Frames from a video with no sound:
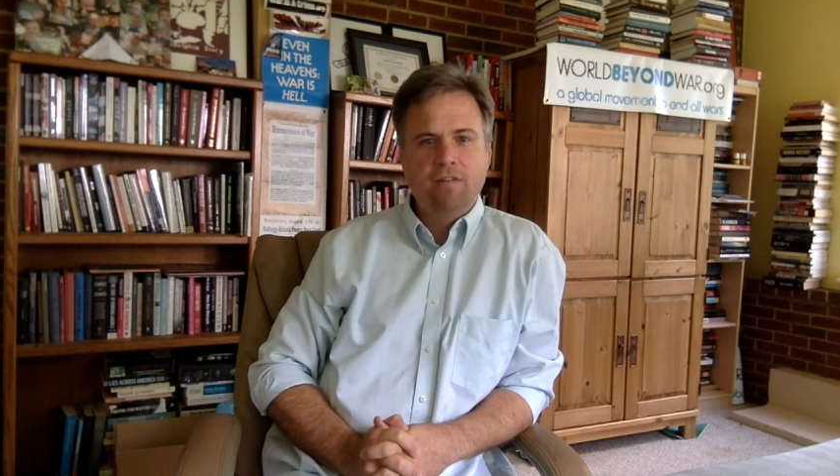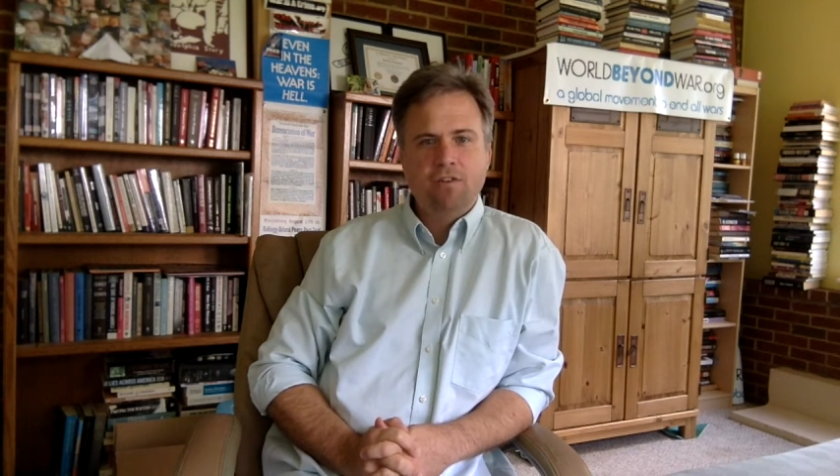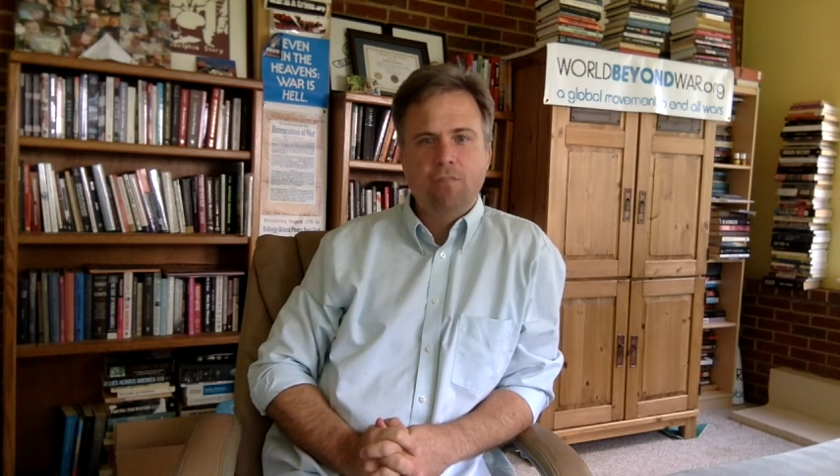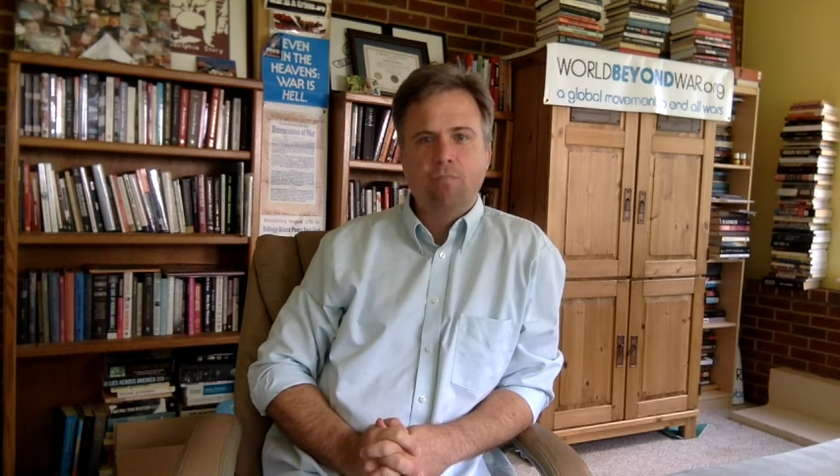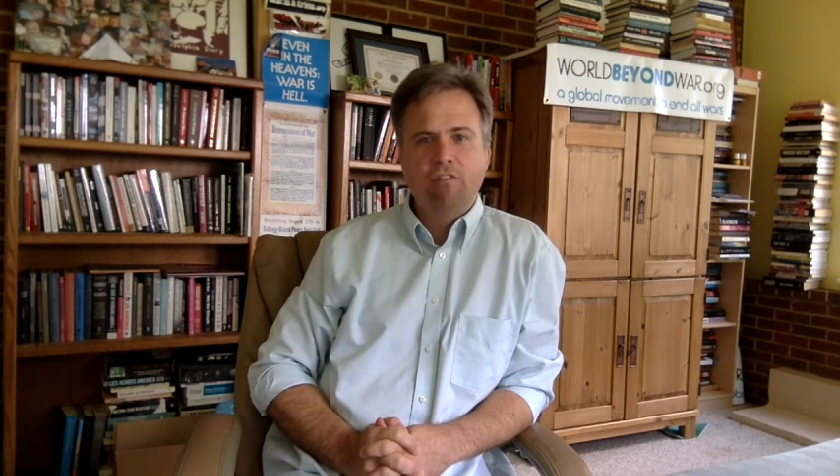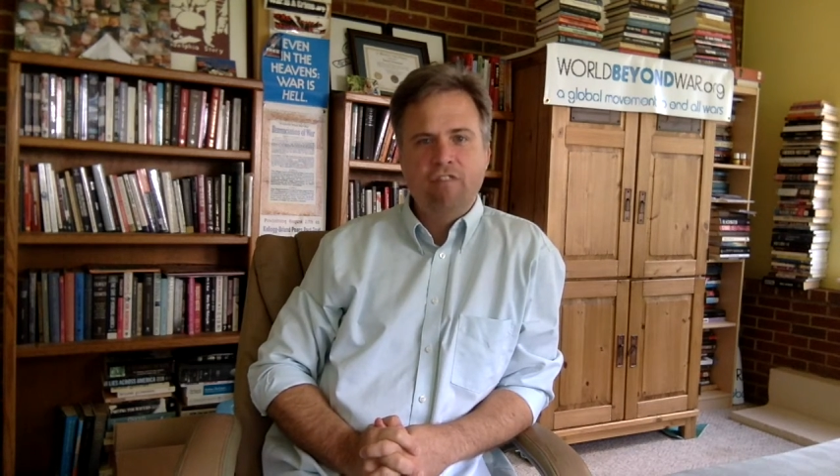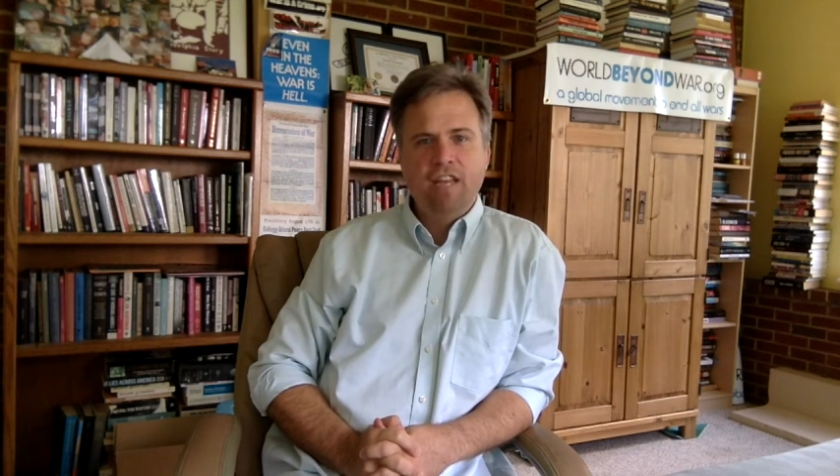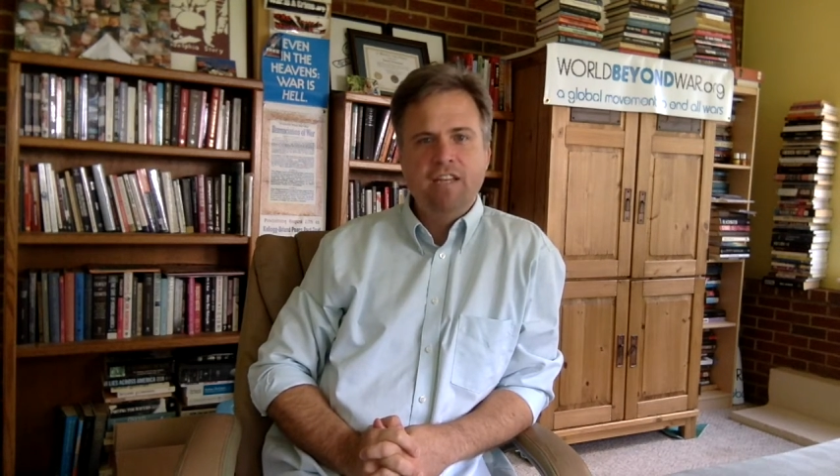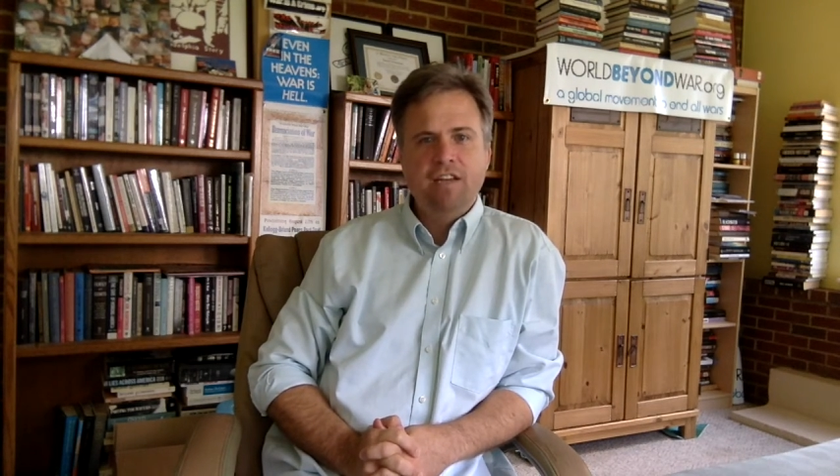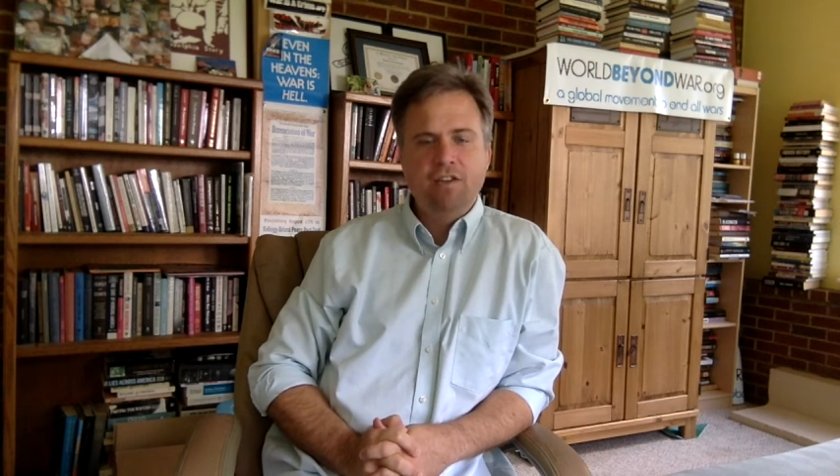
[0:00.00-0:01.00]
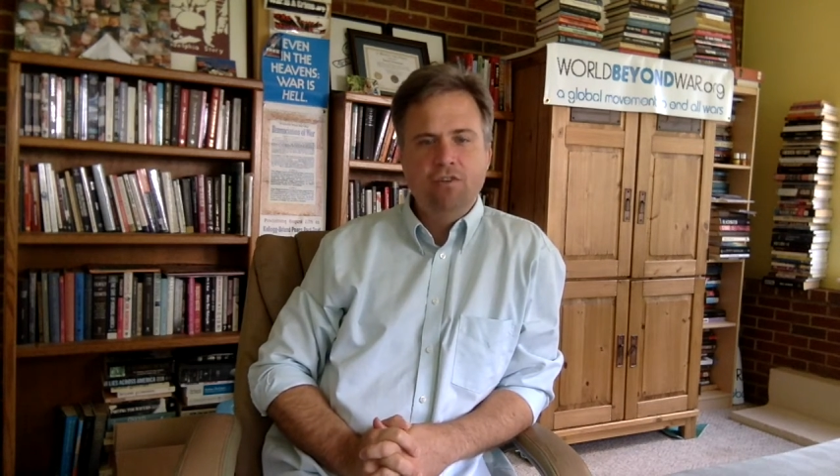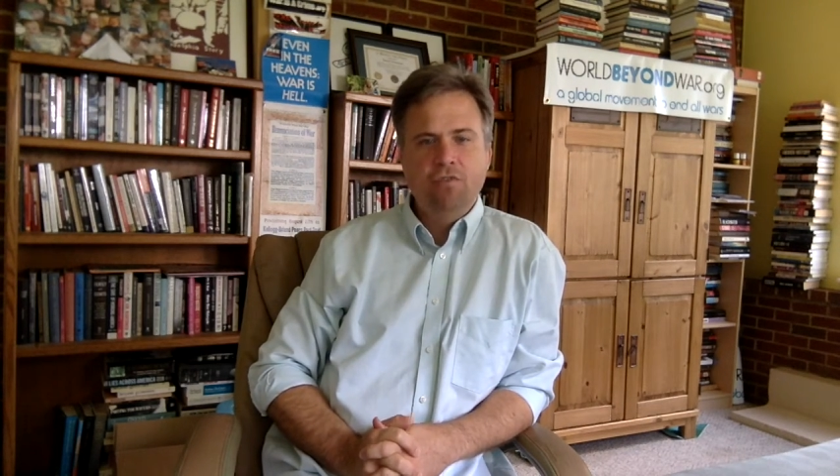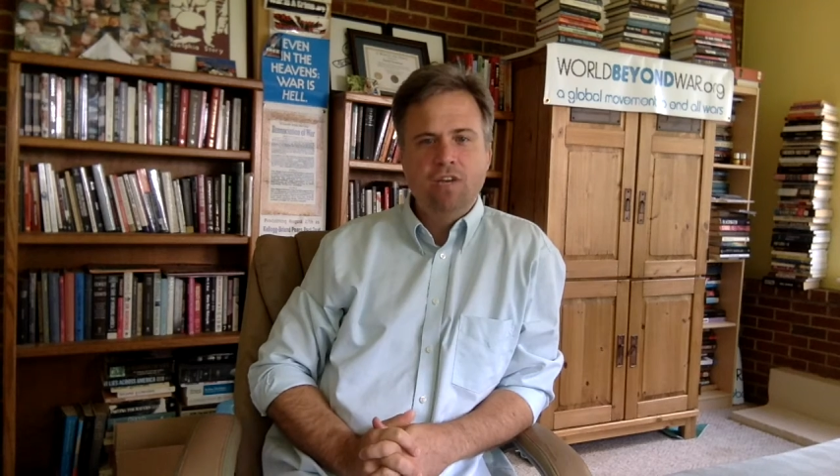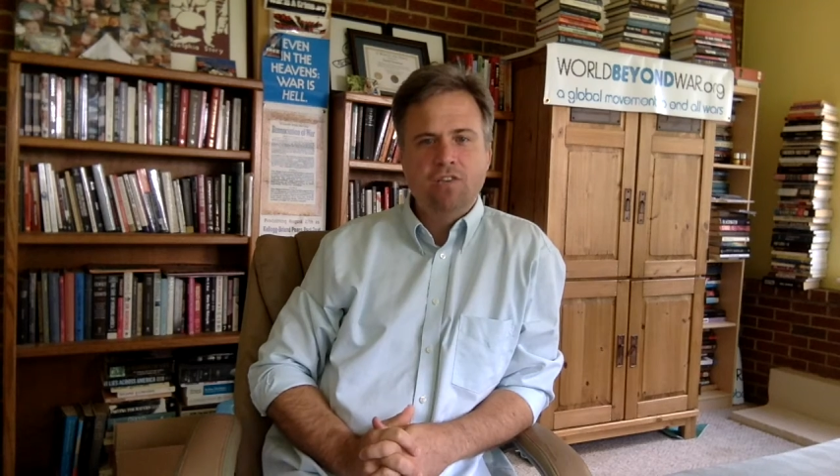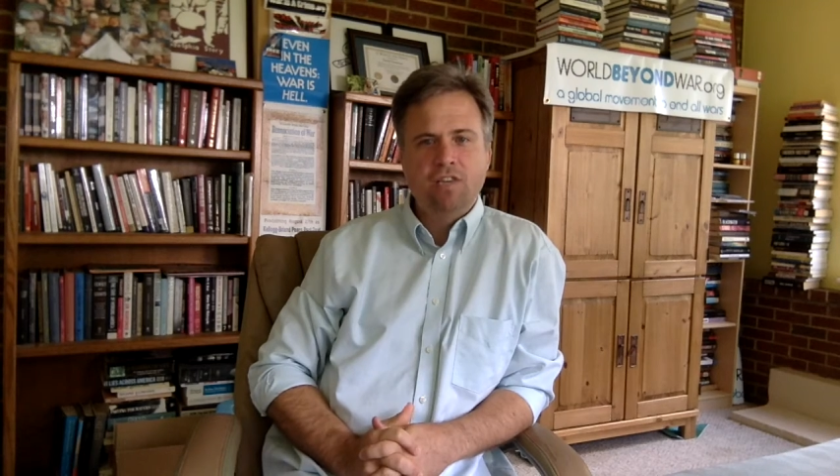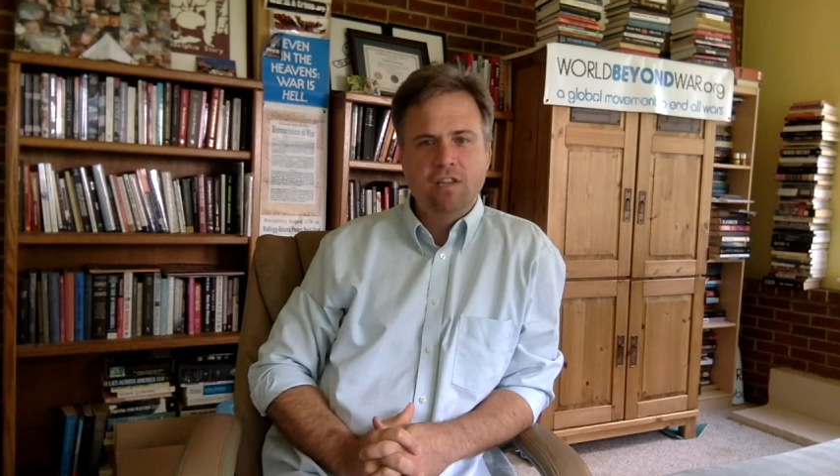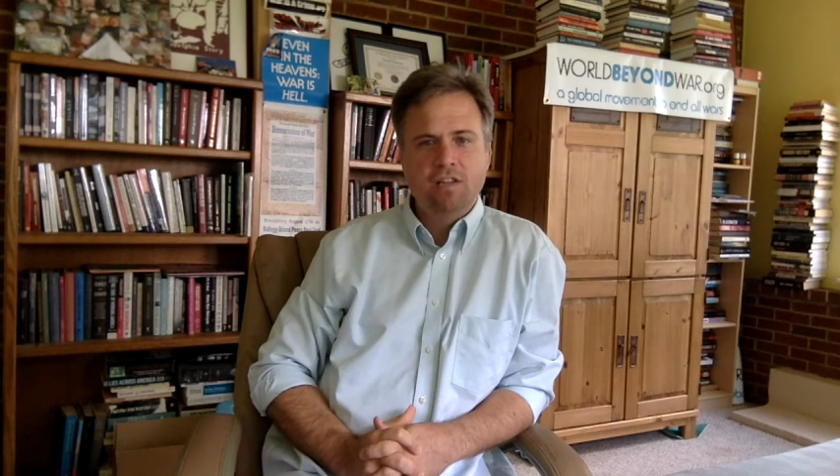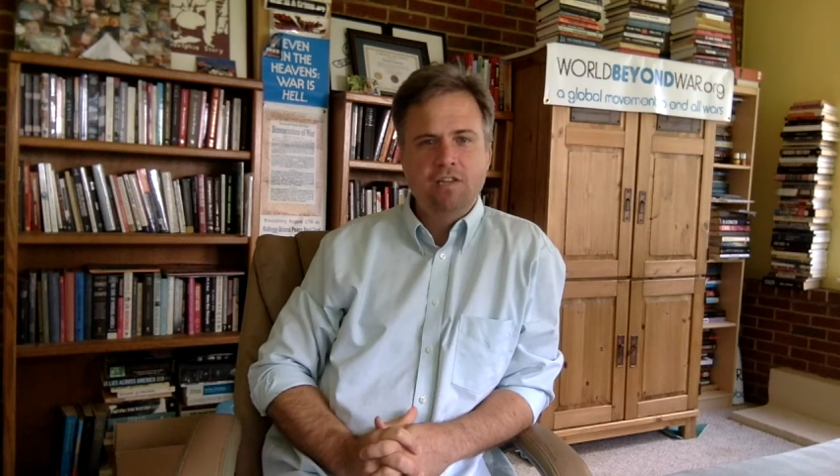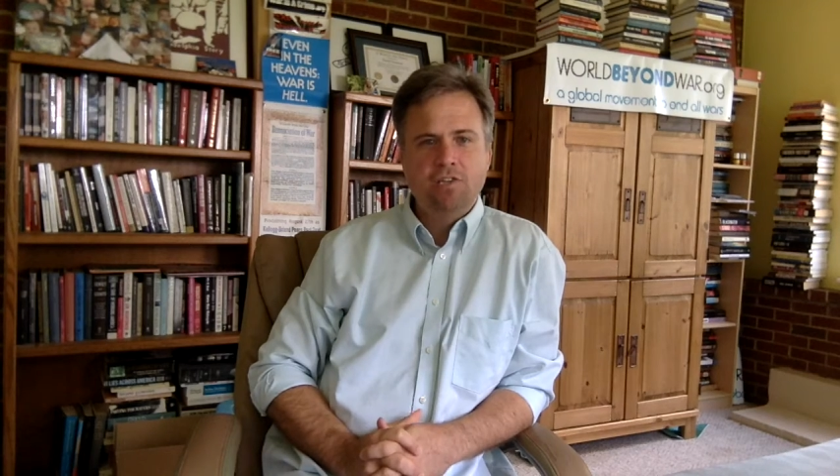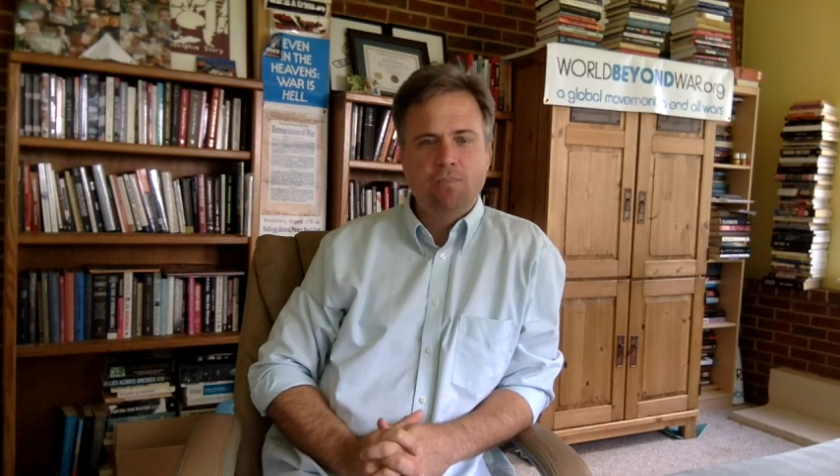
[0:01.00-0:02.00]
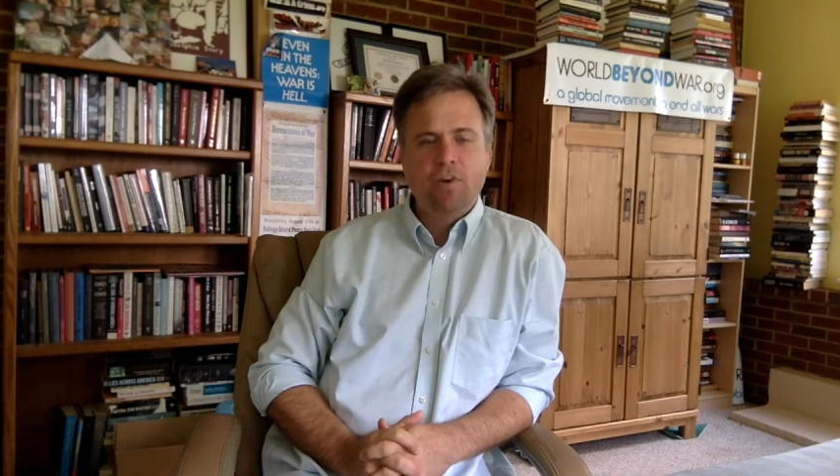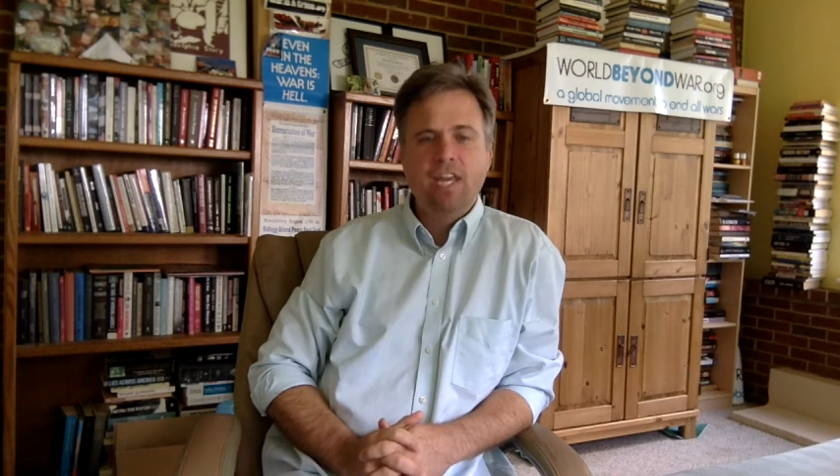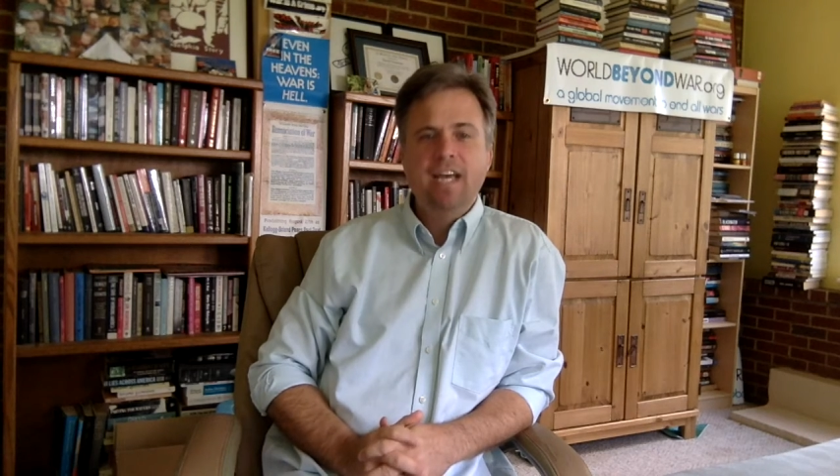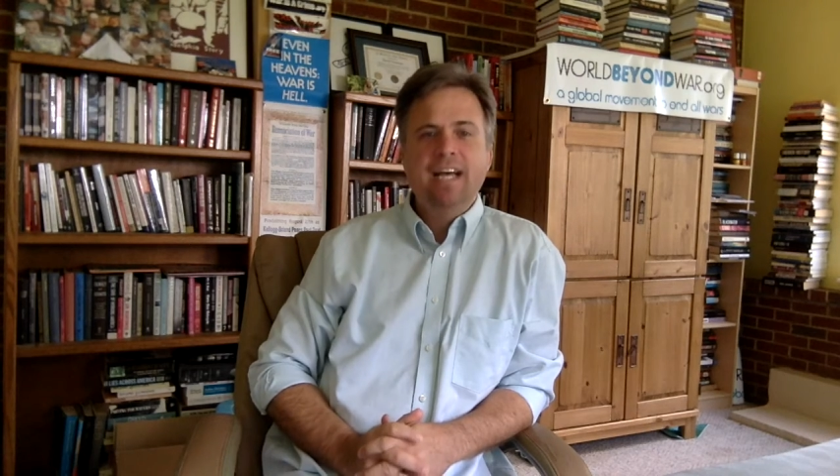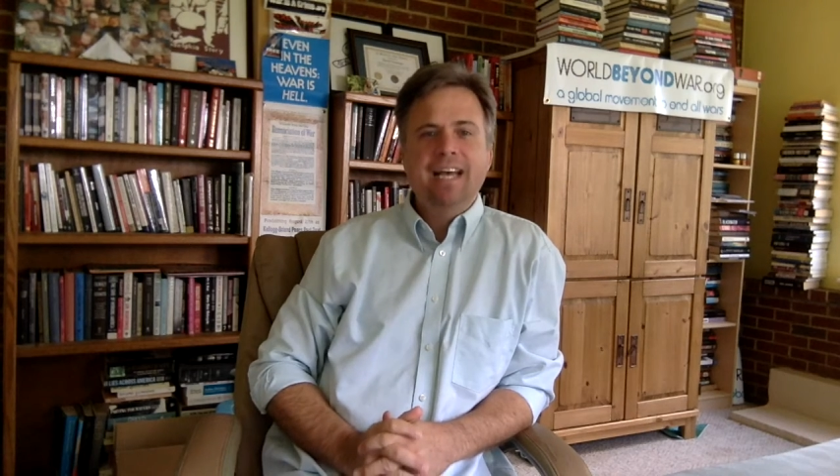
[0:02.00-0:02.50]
to prevent a US killing spree